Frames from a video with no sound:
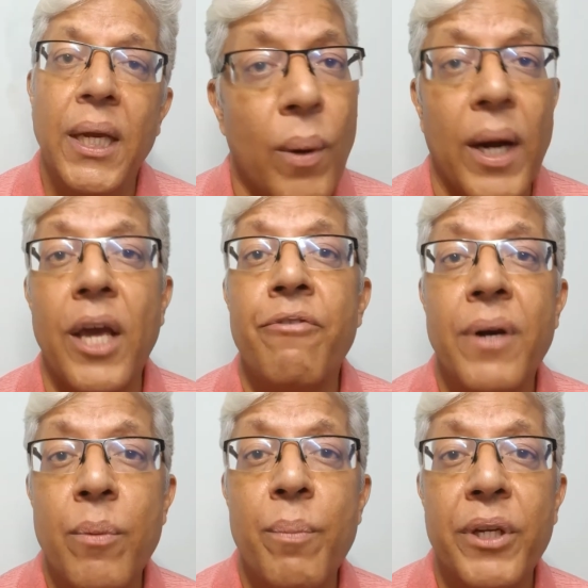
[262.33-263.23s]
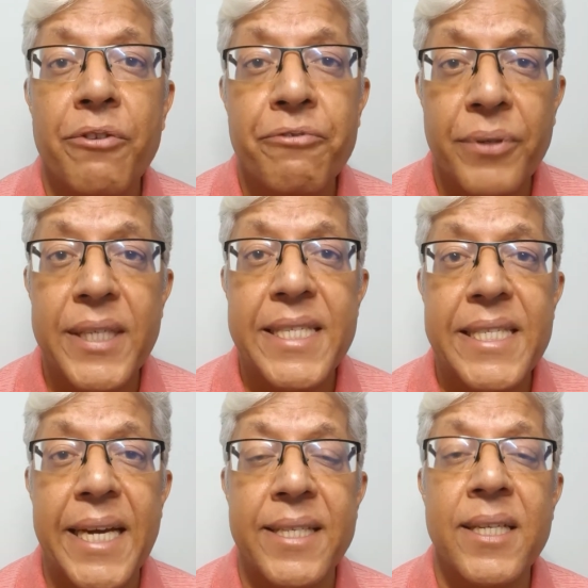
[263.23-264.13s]
But if you remember the first
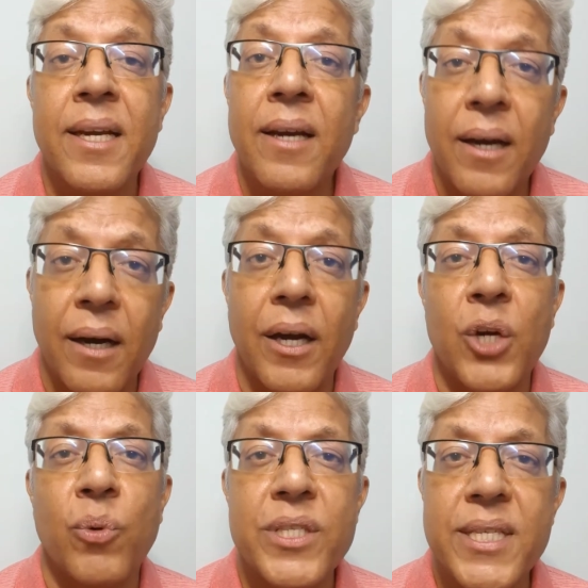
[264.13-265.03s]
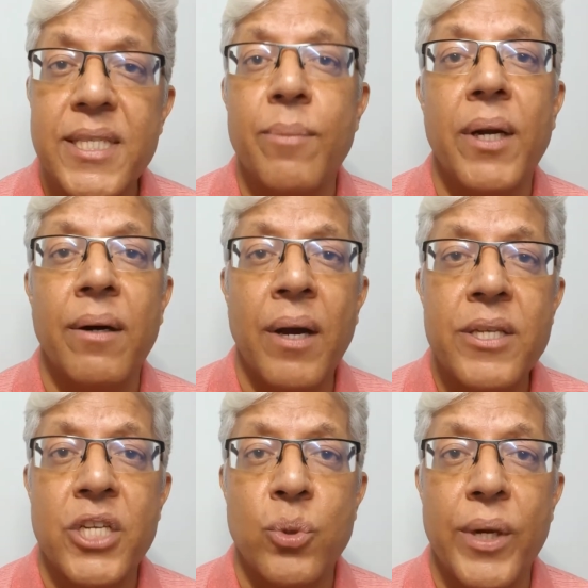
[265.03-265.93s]
set, it was a similar
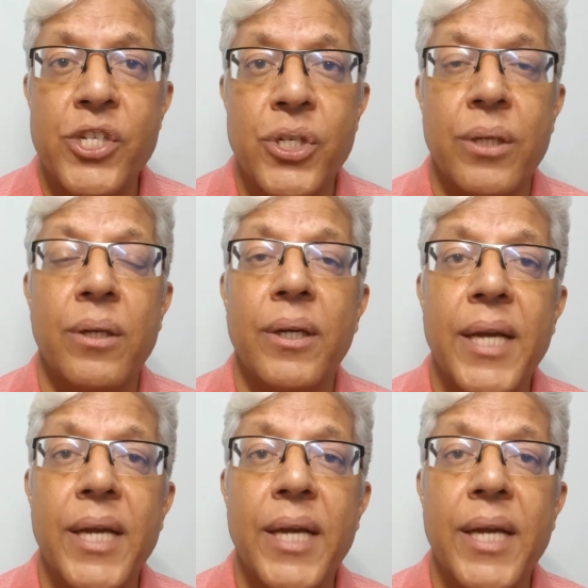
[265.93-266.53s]
situation.